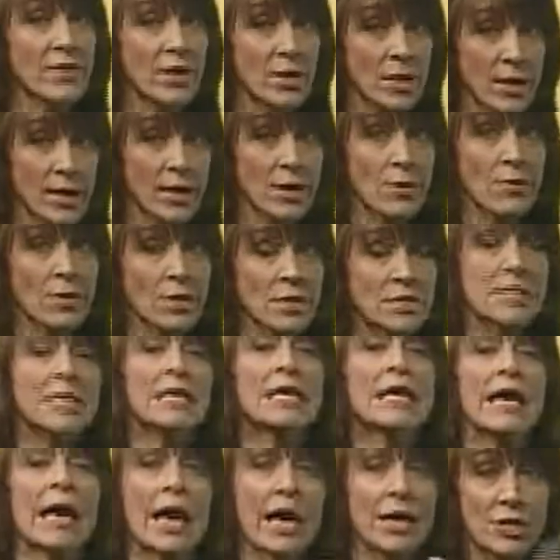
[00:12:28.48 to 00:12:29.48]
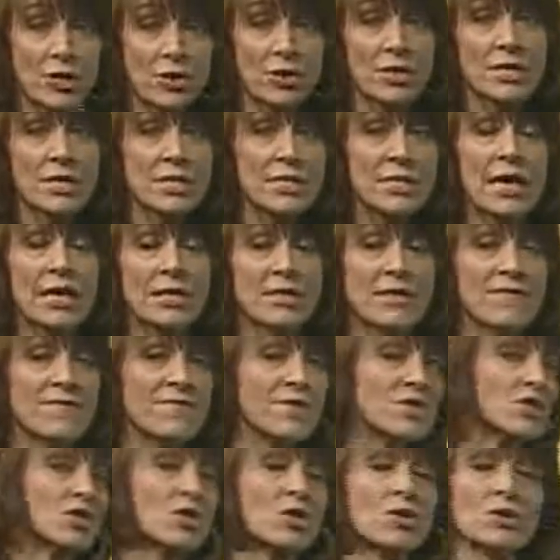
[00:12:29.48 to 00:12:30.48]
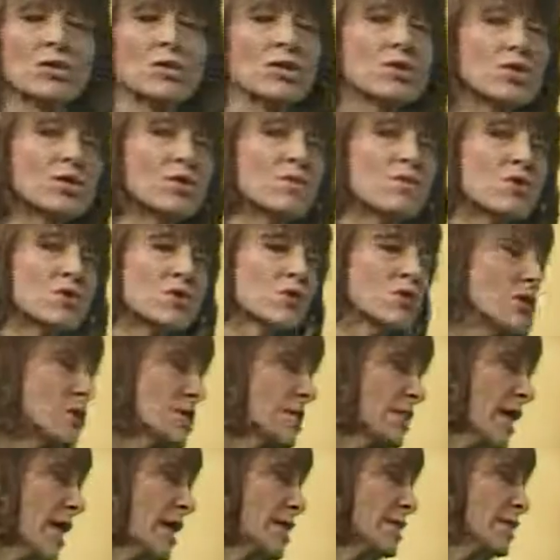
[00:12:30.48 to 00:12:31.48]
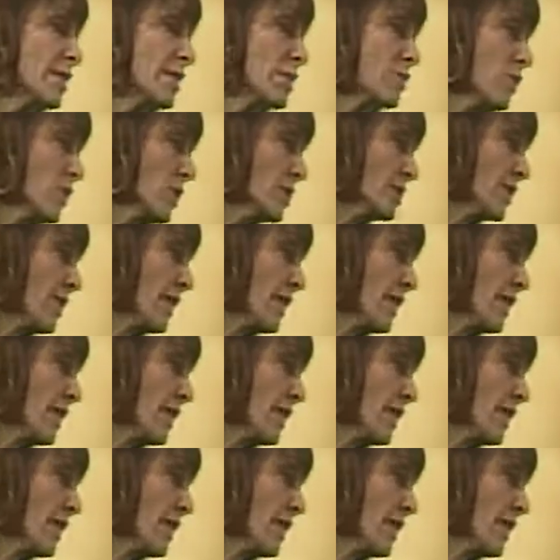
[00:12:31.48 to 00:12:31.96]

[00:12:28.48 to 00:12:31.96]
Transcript: the liquids, and you're going to take the fish oils. There's some real good tasting ones